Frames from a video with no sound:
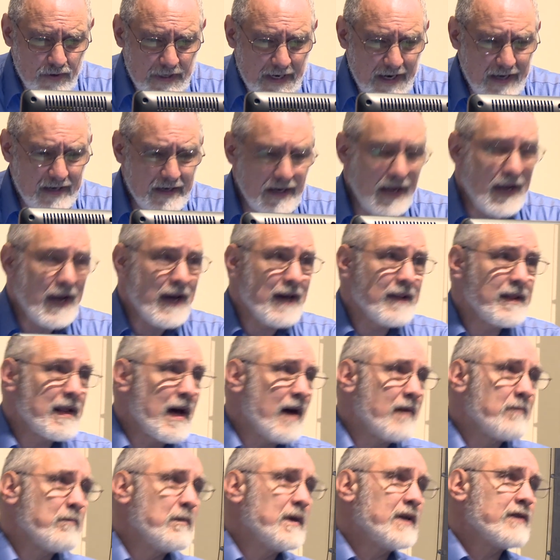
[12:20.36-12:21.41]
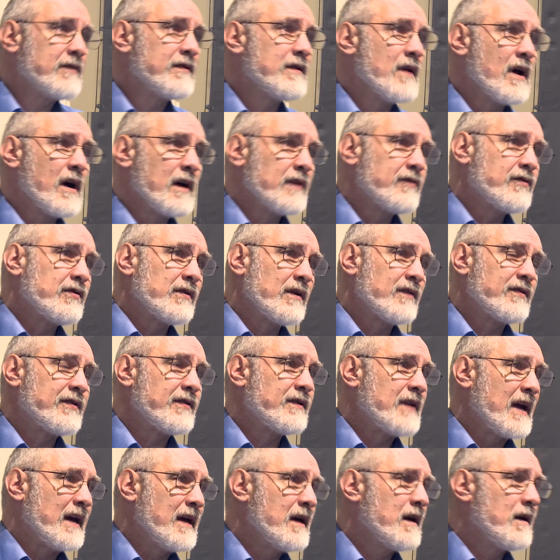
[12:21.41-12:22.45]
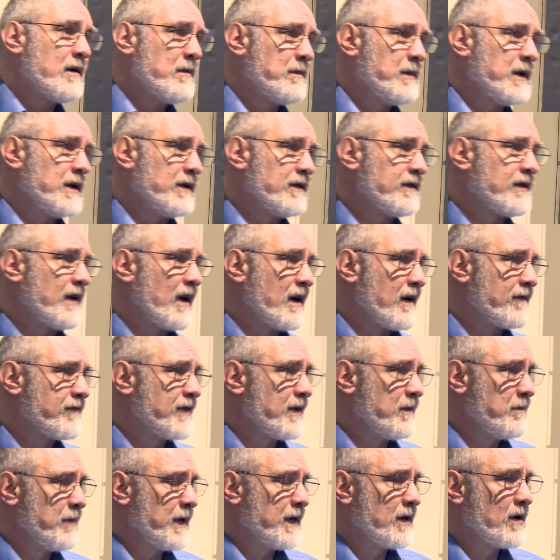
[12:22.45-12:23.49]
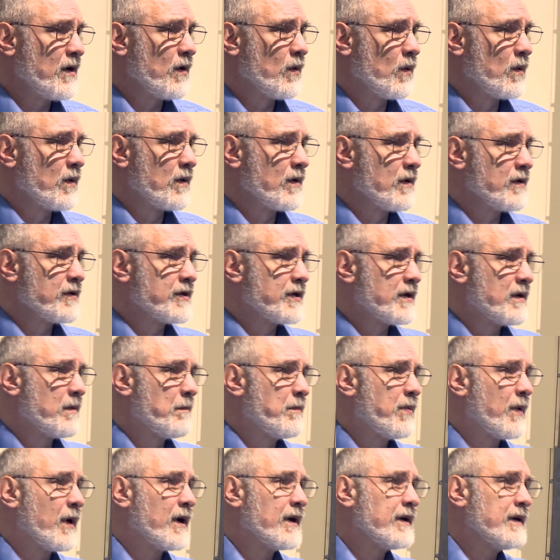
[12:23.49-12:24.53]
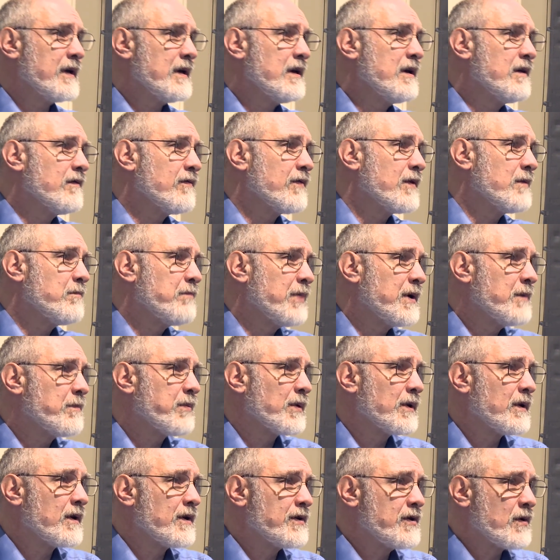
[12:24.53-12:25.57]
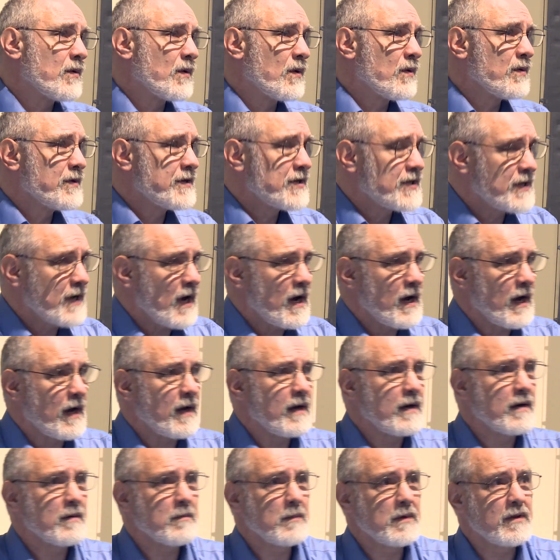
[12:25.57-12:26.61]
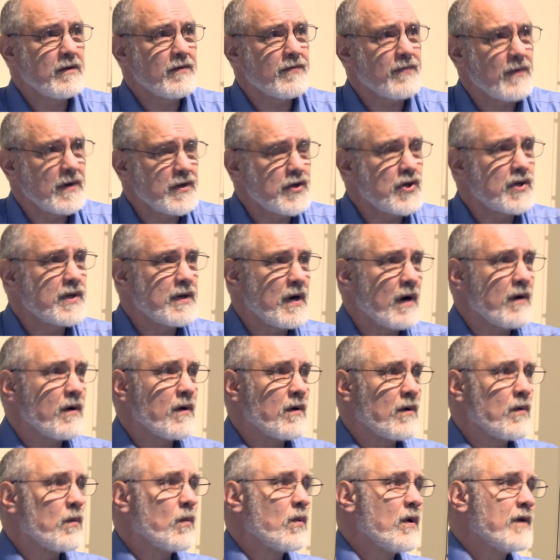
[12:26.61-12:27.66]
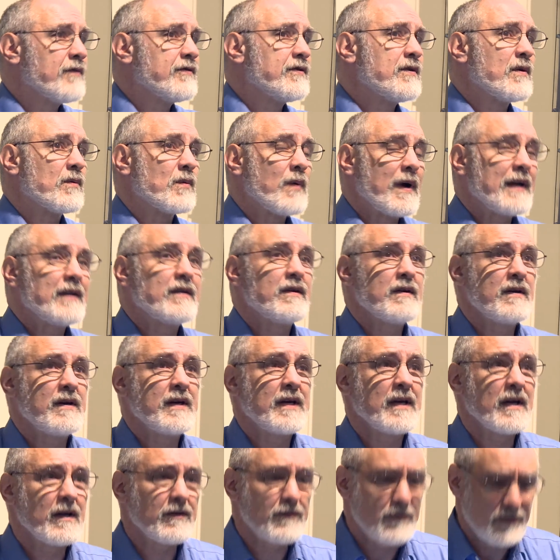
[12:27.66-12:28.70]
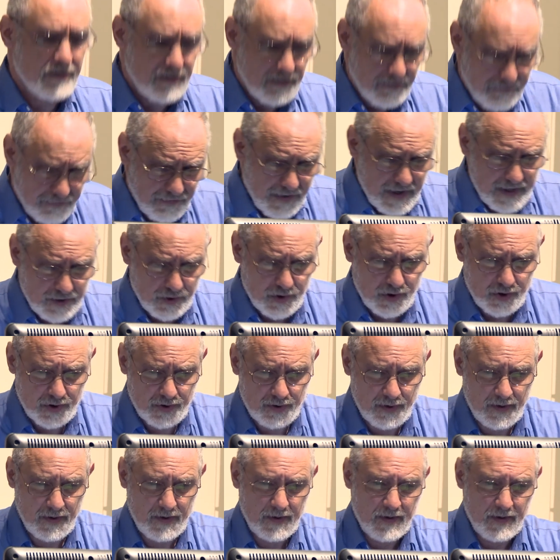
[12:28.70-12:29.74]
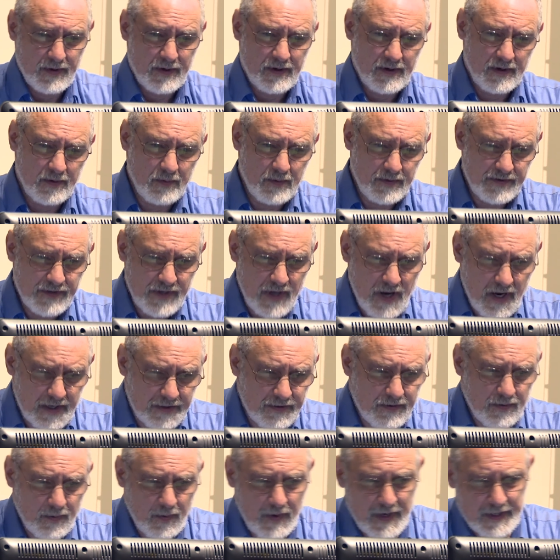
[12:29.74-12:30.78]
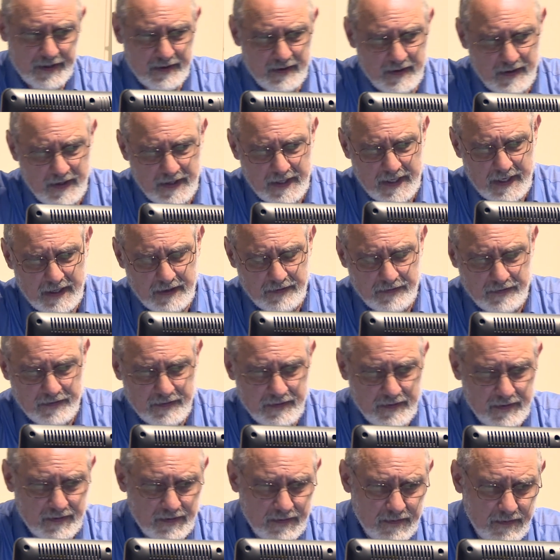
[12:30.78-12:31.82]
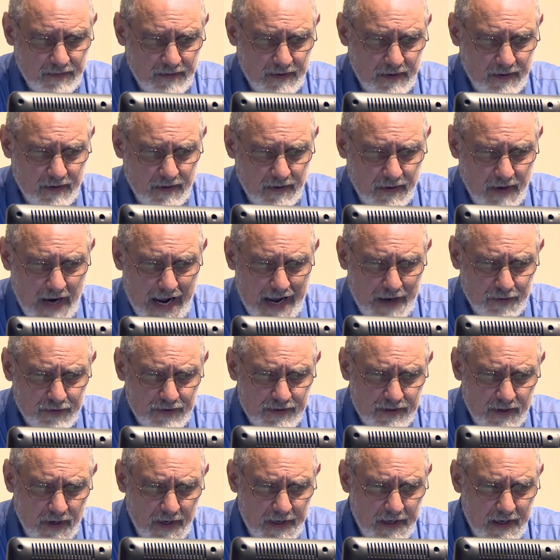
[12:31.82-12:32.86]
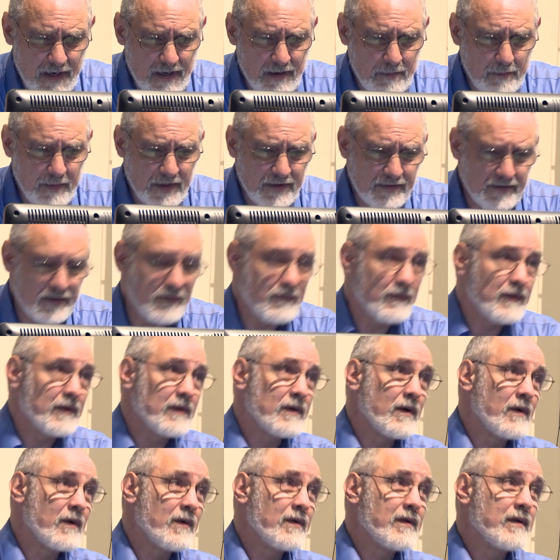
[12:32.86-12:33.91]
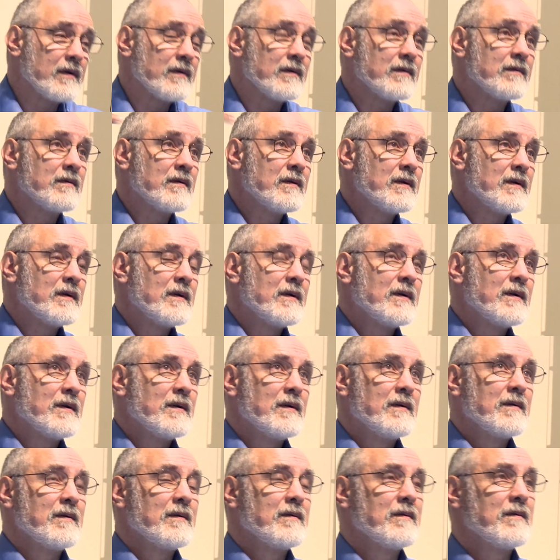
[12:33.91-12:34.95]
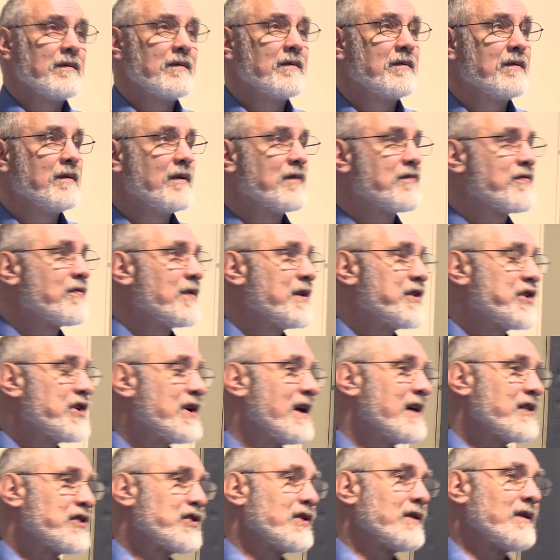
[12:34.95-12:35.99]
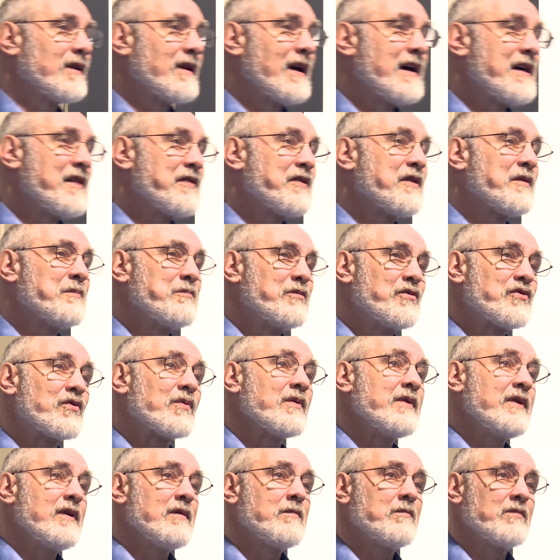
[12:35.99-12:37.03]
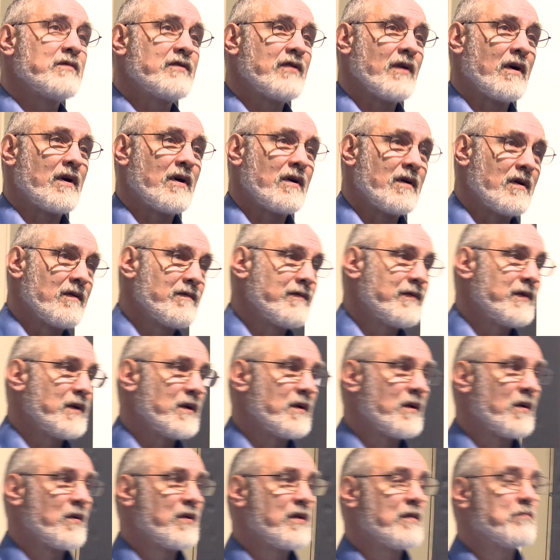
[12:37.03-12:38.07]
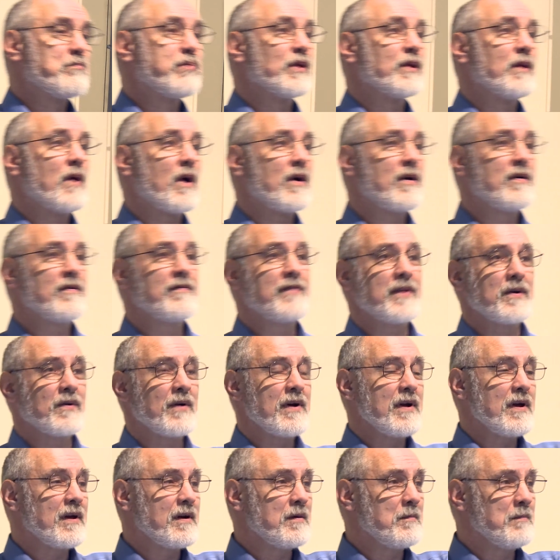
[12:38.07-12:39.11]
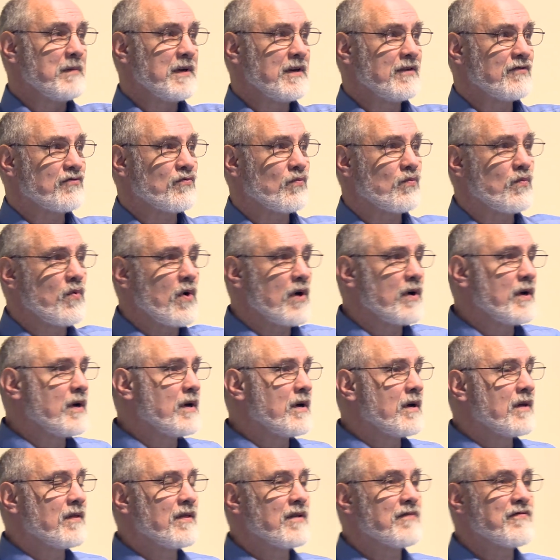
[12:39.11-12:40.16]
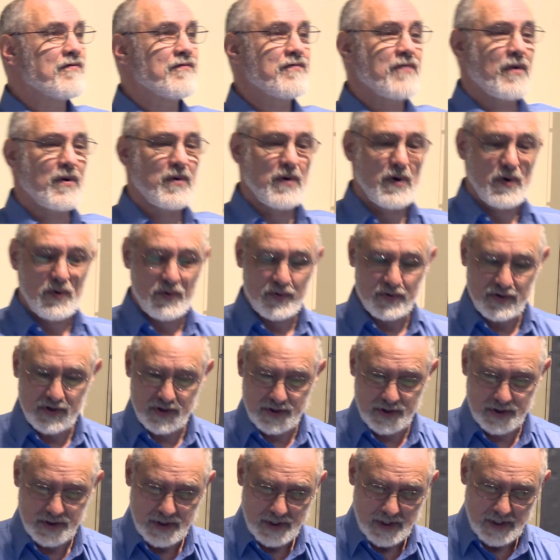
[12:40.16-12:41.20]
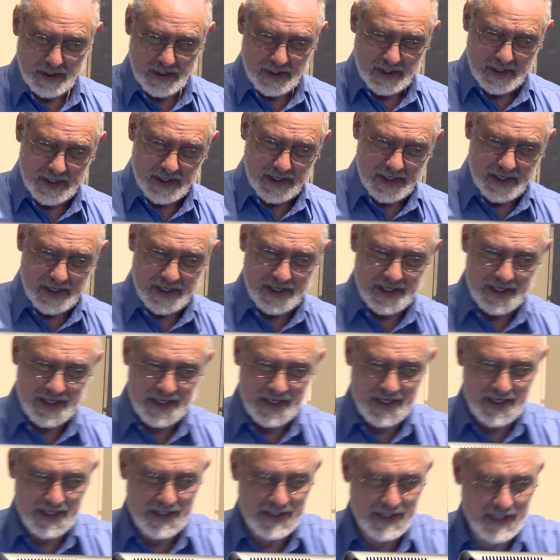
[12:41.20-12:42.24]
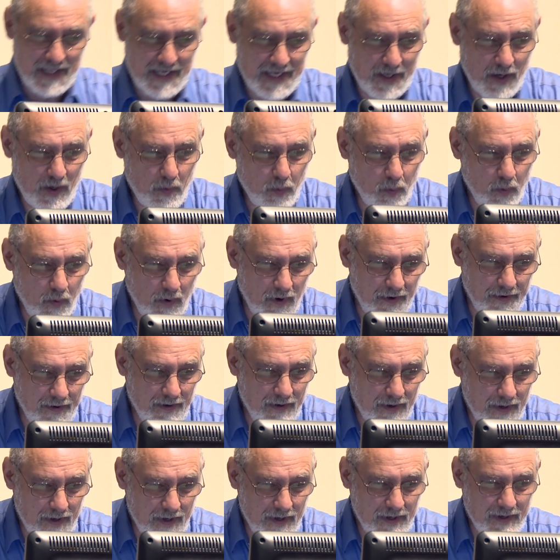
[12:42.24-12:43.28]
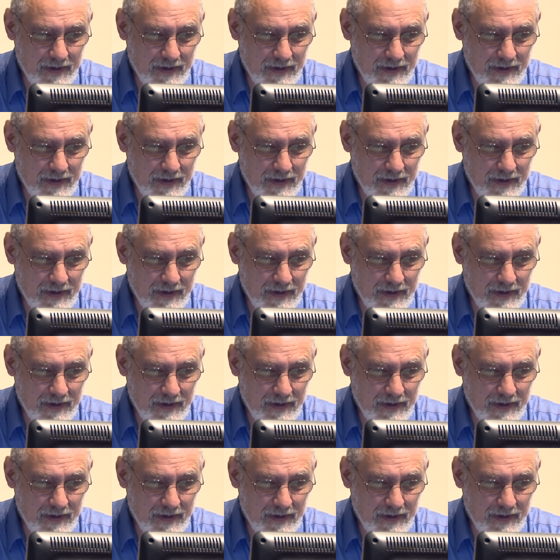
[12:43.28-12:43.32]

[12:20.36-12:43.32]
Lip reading: And that means not just enemies have to be coerced, but even people on your own side. I mean, the French terror was directed against the French. It was not directed against their outside enemies, even though the French national anthem dreams of, the blood of their enemies running in the furrows like water.